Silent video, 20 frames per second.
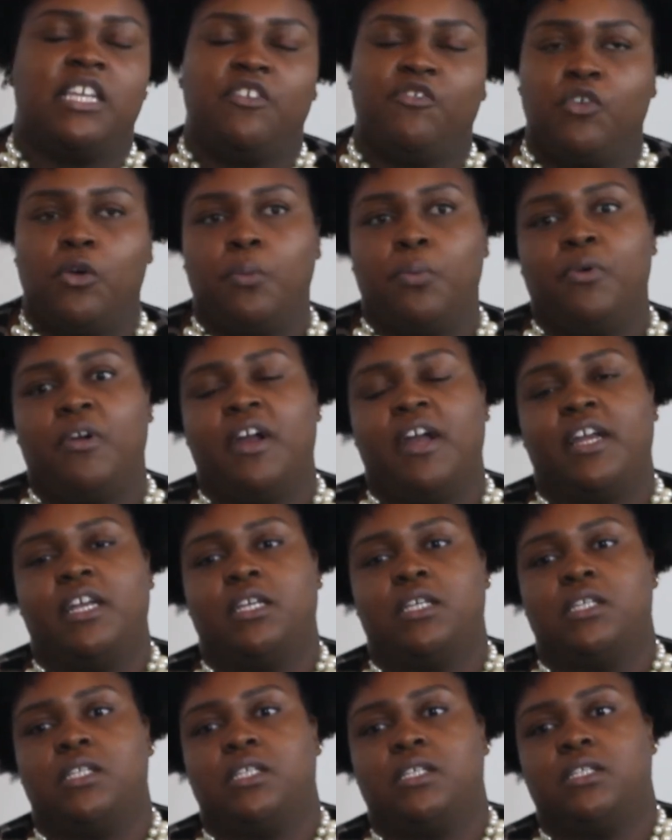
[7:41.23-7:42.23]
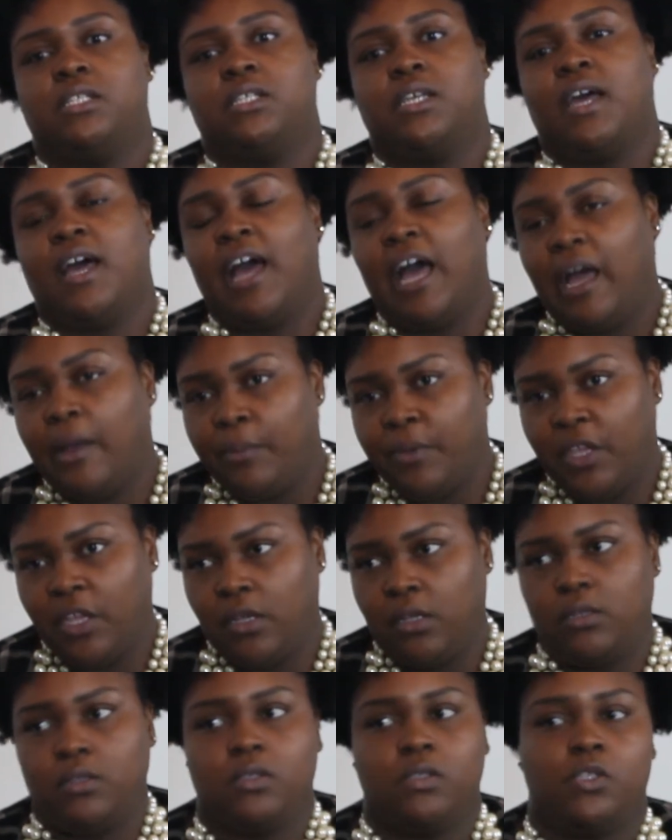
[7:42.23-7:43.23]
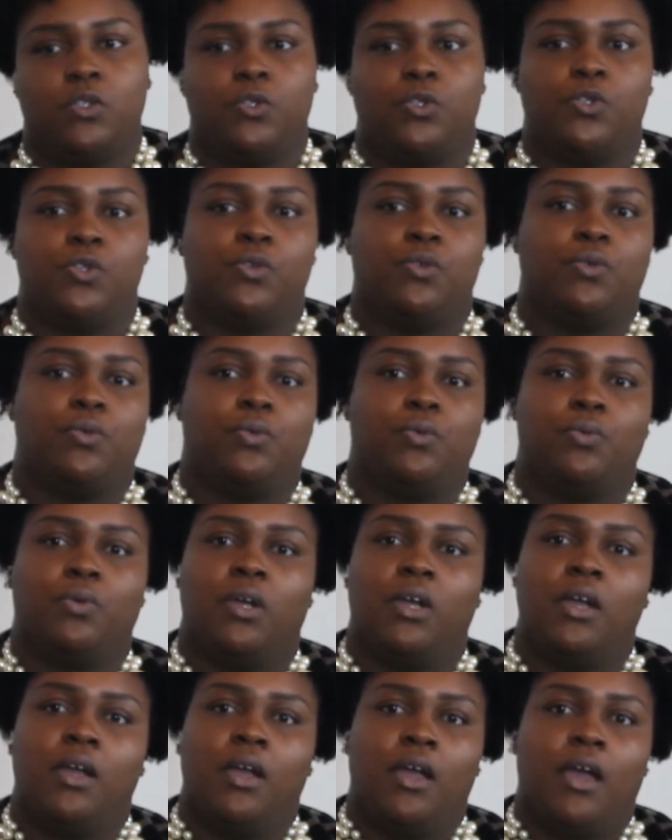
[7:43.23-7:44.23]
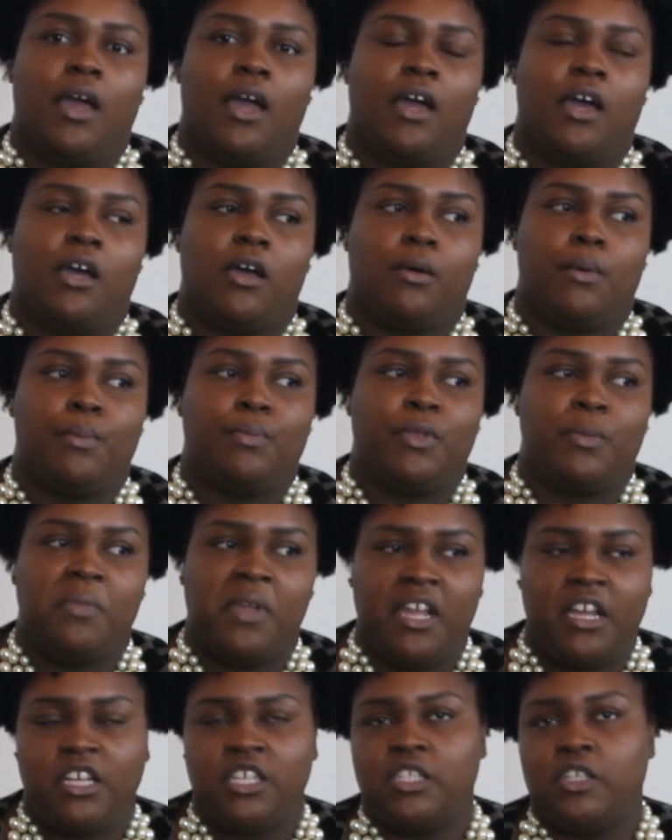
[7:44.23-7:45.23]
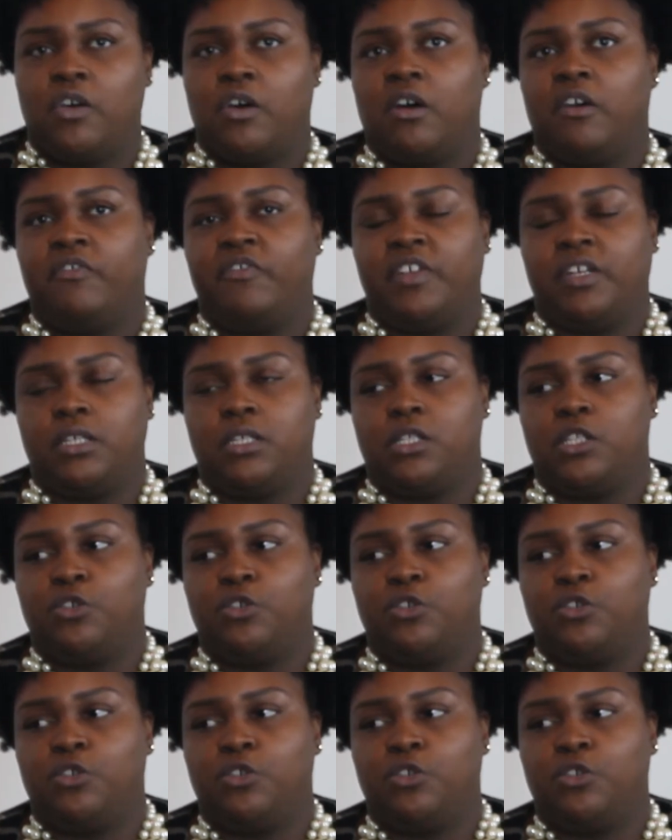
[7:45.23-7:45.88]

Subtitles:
Rowe Price to Hopkins to the mayor's office.